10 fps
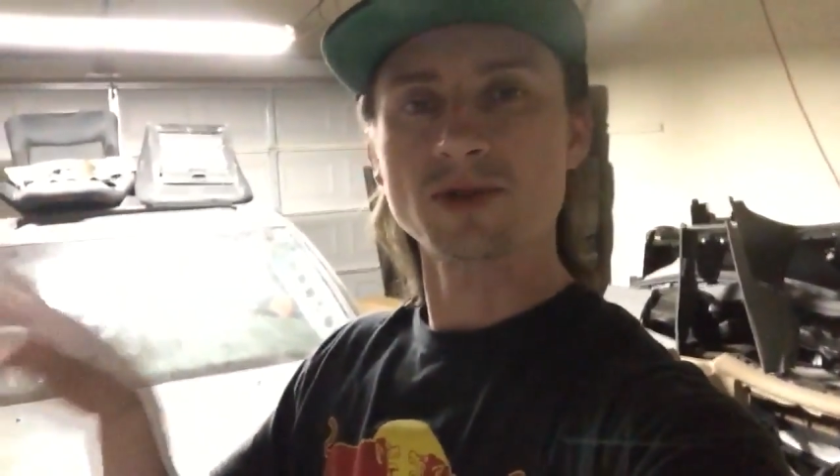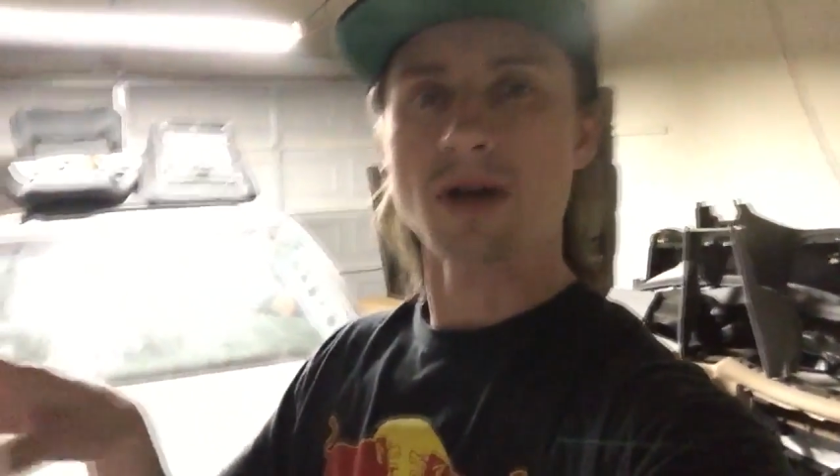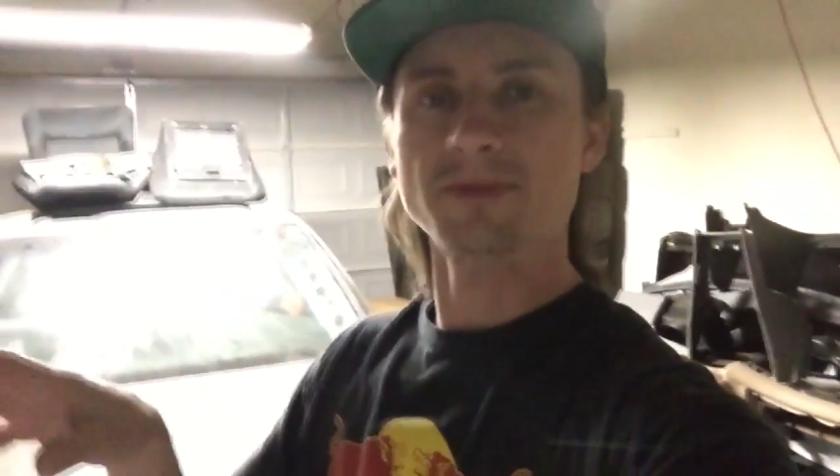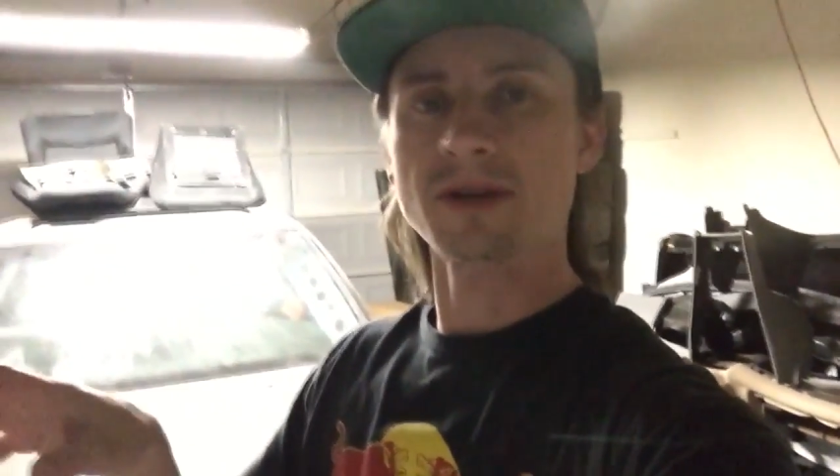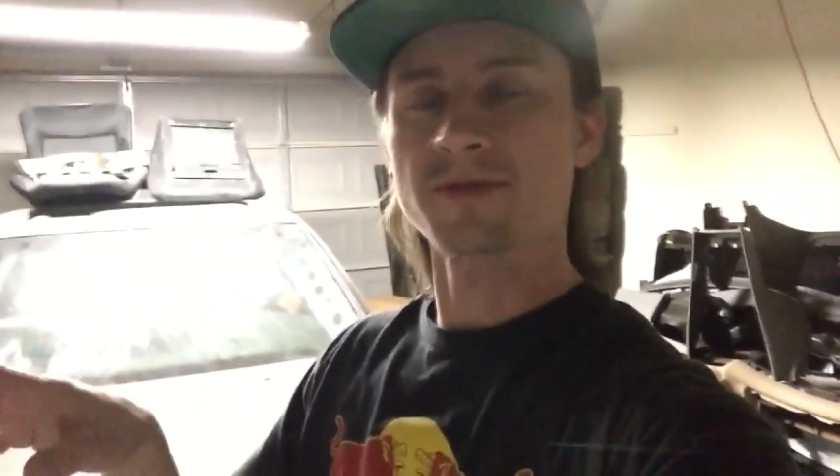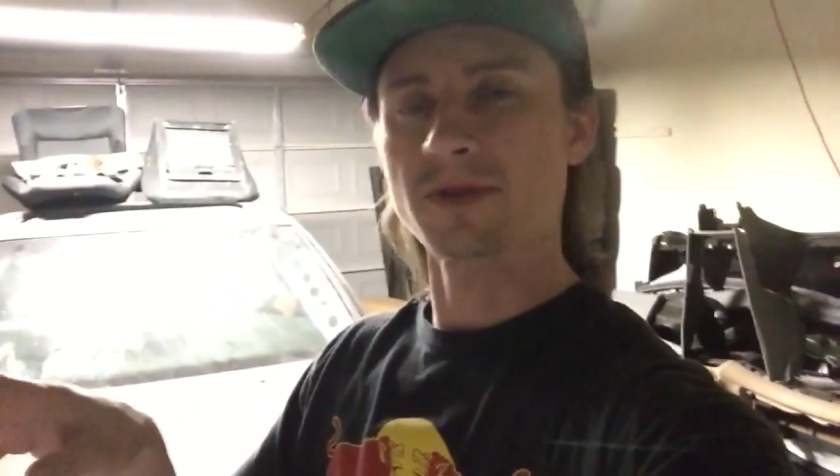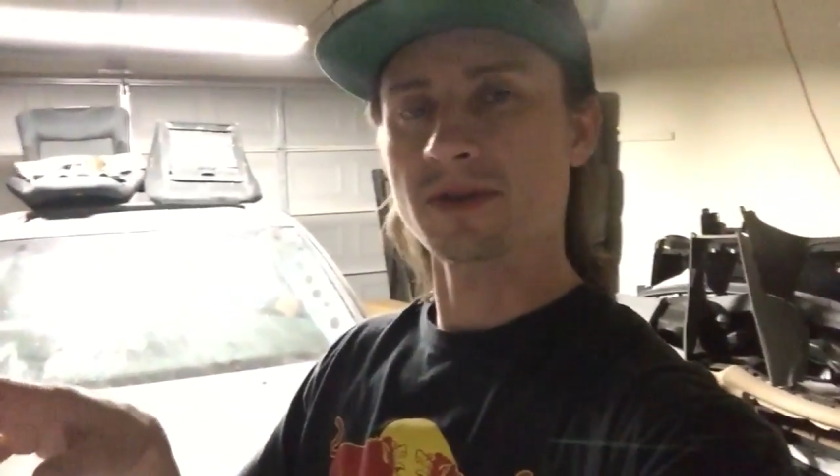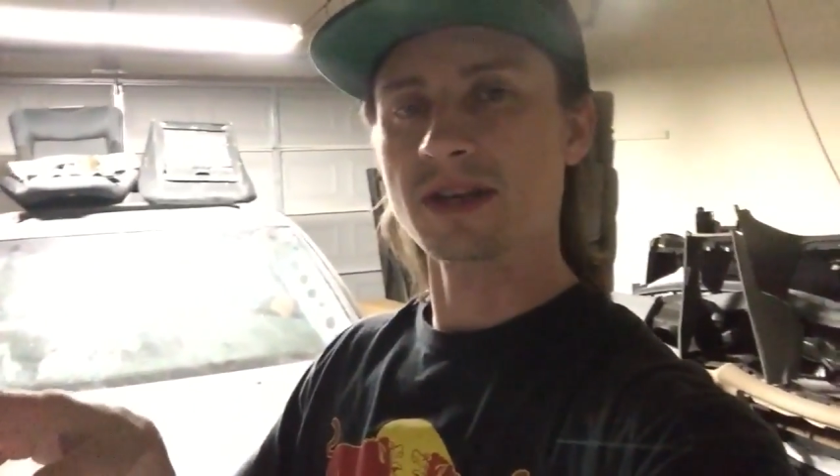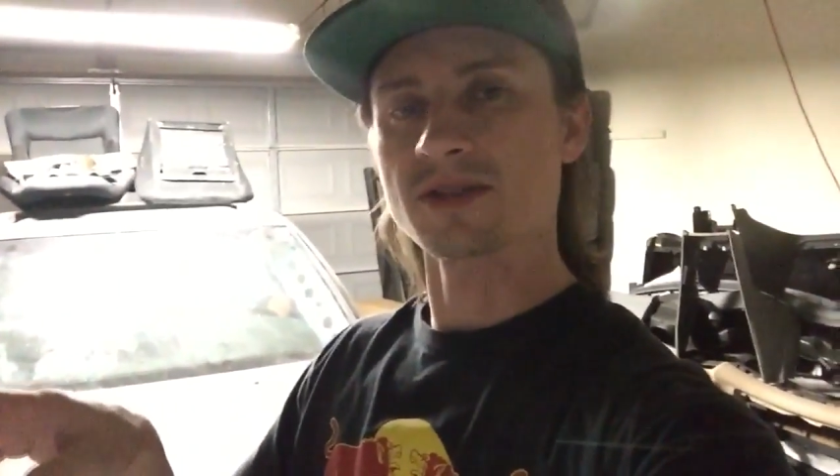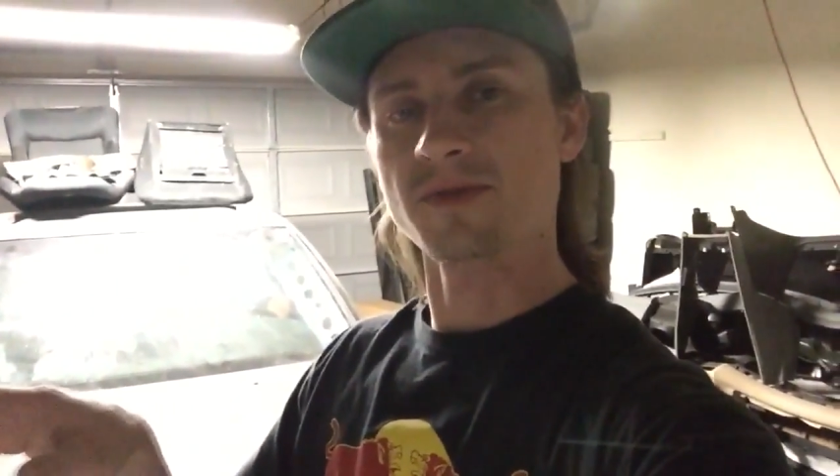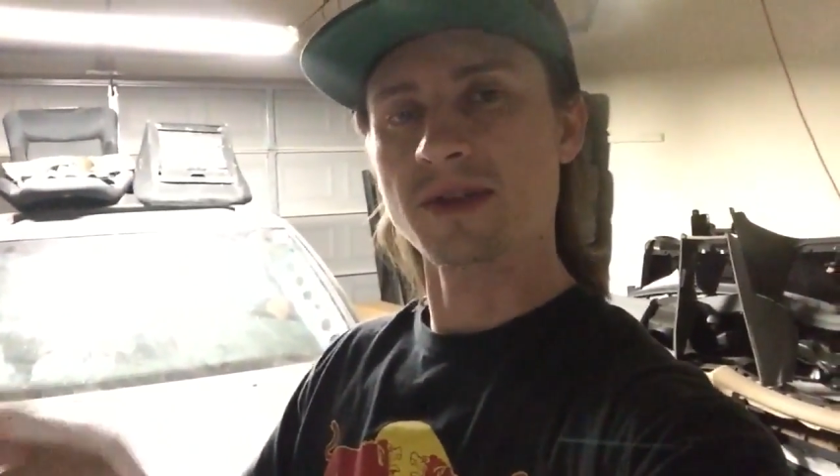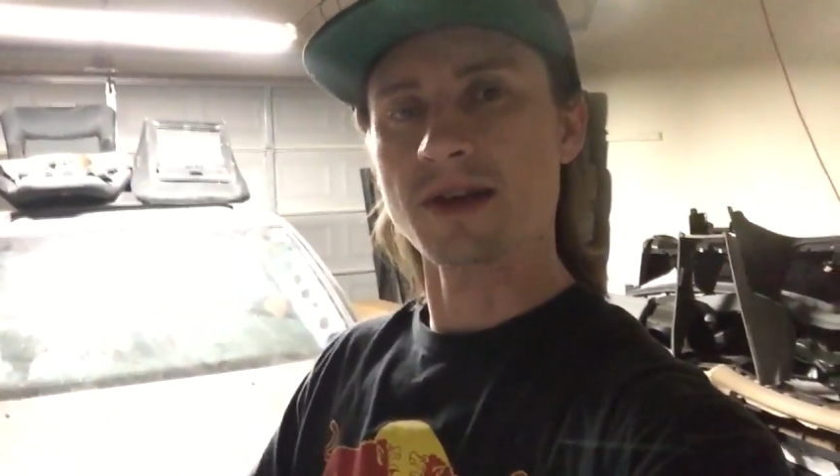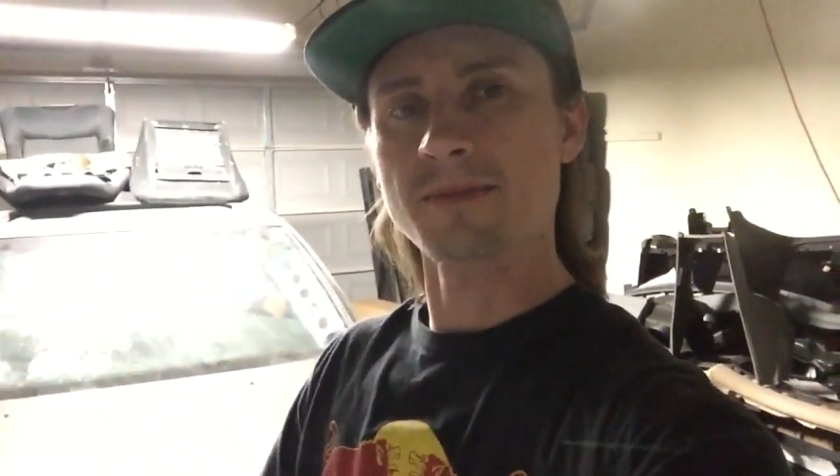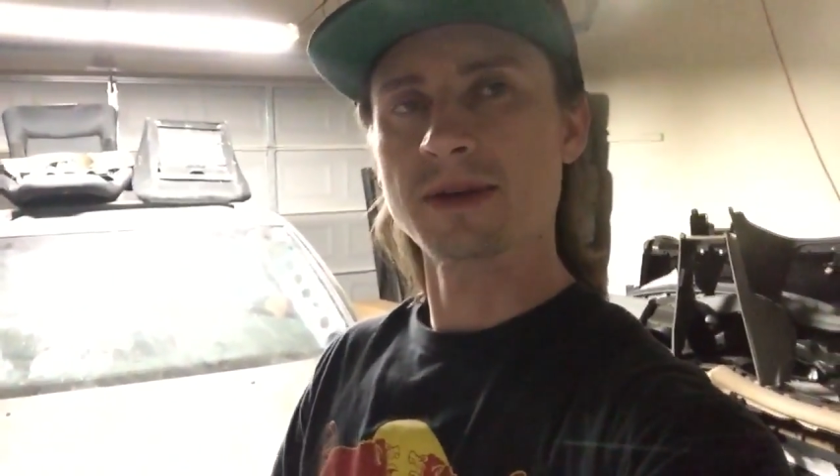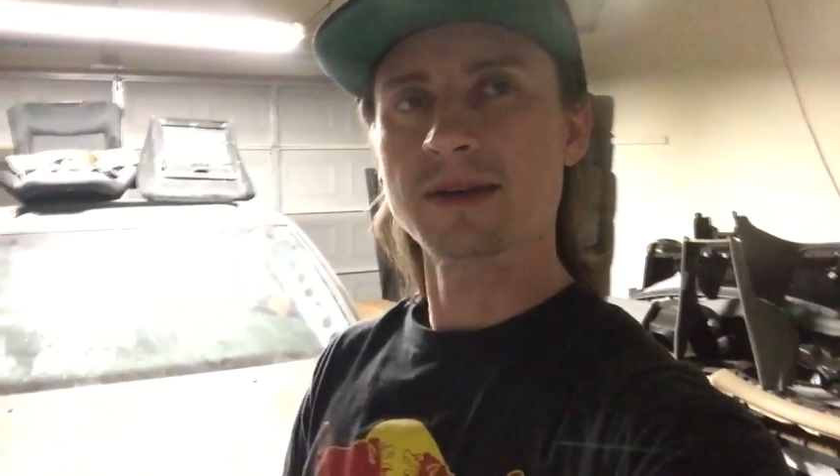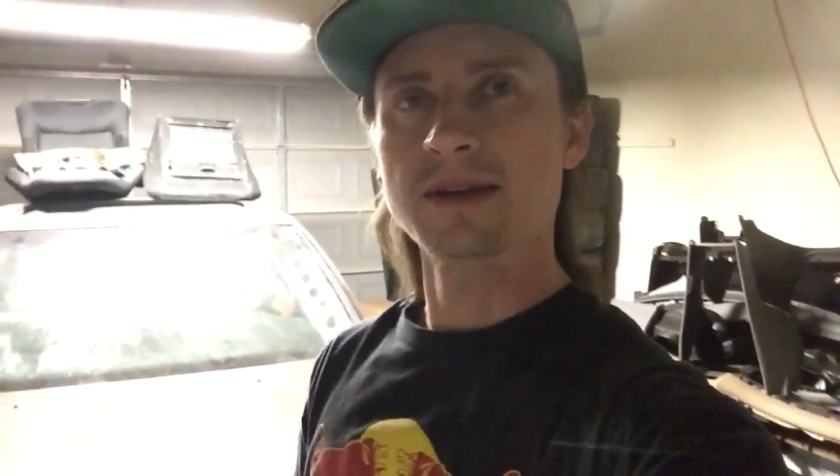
dropped off the kits for them.